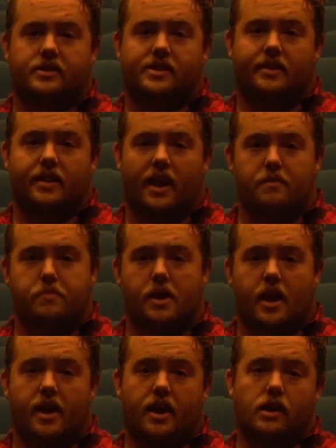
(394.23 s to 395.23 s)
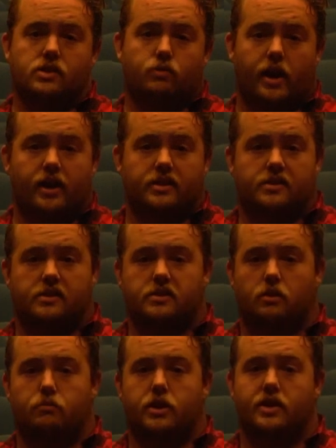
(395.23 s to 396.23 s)
is that the MPAA's rating
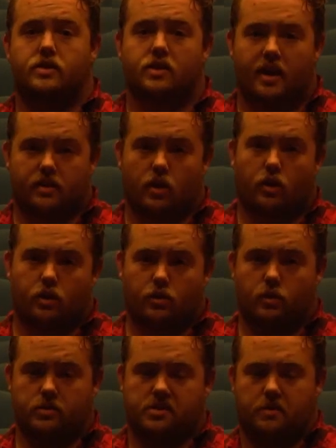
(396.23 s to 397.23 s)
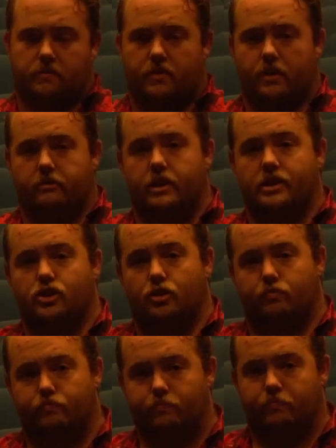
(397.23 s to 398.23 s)
system is like the Articles of Confederation.